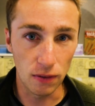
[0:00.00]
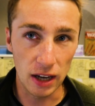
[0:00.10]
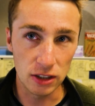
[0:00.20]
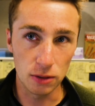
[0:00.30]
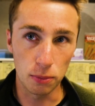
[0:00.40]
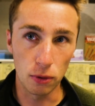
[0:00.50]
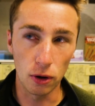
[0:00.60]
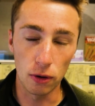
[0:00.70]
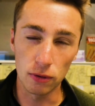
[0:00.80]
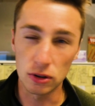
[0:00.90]
I
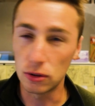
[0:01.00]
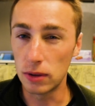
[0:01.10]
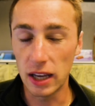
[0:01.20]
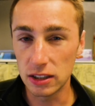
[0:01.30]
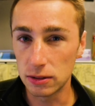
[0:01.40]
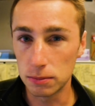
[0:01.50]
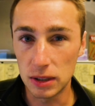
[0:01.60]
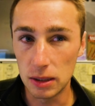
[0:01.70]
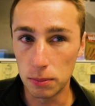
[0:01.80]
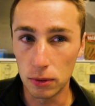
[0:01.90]
support over 2,000
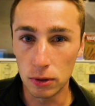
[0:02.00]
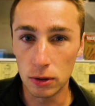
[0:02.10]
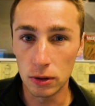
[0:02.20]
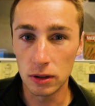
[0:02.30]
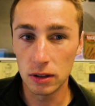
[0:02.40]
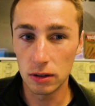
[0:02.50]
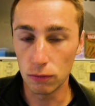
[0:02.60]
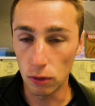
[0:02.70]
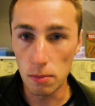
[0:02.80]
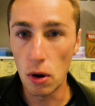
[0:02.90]
people
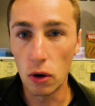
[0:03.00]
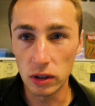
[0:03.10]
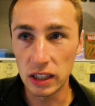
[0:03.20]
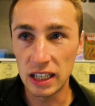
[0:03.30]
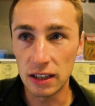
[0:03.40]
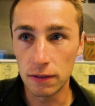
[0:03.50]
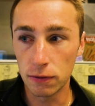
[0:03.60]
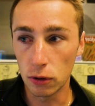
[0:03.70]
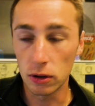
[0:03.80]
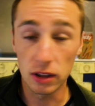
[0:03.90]
remotely
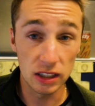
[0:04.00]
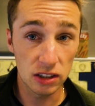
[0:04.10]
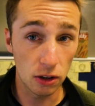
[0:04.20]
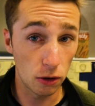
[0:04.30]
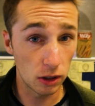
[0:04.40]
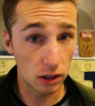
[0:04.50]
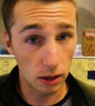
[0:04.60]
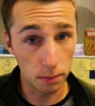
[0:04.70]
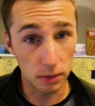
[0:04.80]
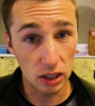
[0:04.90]
for this current
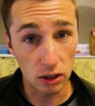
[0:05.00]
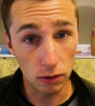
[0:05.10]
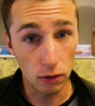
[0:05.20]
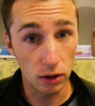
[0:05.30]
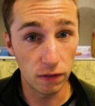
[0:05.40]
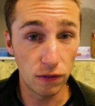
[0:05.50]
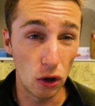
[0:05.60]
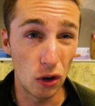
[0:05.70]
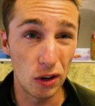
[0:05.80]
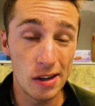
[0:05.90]
company on the
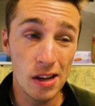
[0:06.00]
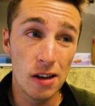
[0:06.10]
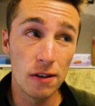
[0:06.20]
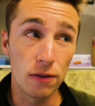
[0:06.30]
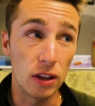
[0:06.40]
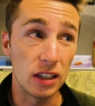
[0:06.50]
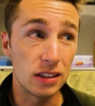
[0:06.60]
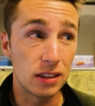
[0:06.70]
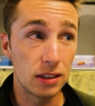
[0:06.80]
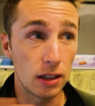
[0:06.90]
phone. For
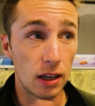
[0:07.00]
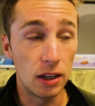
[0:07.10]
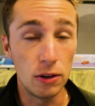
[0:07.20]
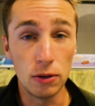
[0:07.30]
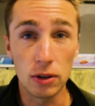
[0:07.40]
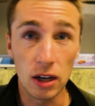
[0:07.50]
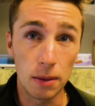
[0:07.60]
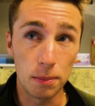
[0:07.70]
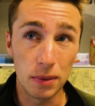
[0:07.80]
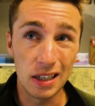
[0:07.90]
this new
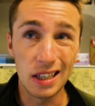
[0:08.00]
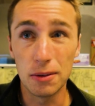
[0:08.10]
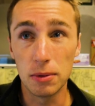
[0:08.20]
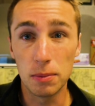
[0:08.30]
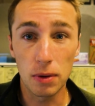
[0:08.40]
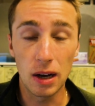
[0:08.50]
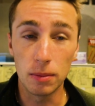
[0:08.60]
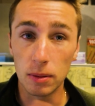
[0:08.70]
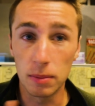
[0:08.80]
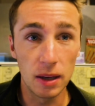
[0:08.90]
company, it would
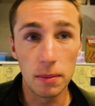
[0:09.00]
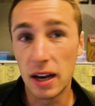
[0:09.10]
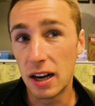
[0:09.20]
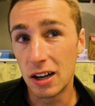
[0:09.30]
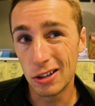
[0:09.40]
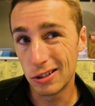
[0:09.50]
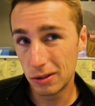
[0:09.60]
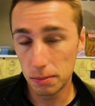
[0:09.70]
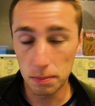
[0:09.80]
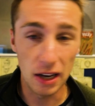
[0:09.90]
probably be
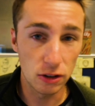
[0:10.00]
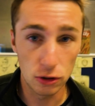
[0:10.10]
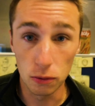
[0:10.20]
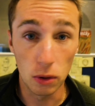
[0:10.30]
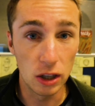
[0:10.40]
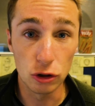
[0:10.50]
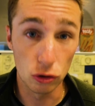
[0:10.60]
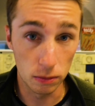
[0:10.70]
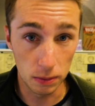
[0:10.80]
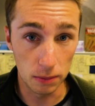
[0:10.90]
about
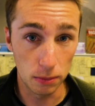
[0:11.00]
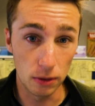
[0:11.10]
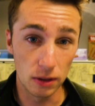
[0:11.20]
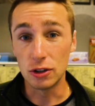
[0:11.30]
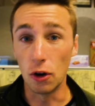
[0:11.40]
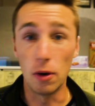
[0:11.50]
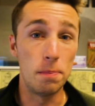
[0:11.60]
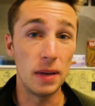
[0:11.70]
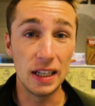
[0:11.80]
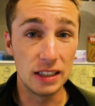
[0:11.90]
200 people. So a
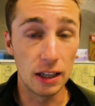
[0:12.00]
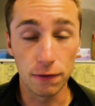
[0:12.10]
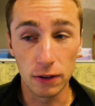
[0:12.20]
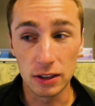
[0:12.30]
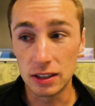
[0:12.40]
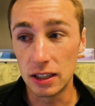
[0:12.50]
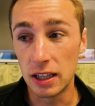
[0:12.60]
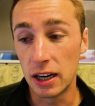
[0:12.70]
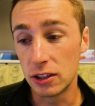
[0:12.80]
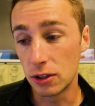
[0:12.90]
big difference in
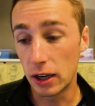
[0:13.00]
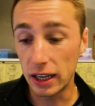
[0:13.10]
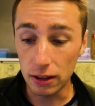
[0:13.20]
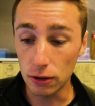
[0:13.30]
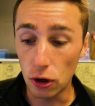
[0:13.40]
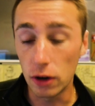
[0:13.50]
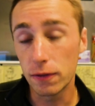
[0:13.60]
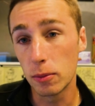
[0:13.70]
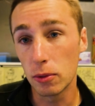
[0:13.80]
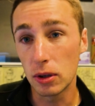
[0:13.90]
there. So I got the call
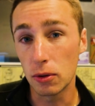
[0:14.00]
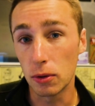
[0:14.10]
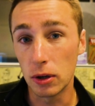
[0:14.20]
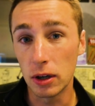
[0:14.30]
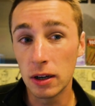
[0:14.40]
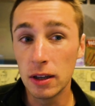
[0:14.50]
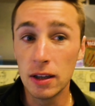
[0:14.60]
from the recruiter.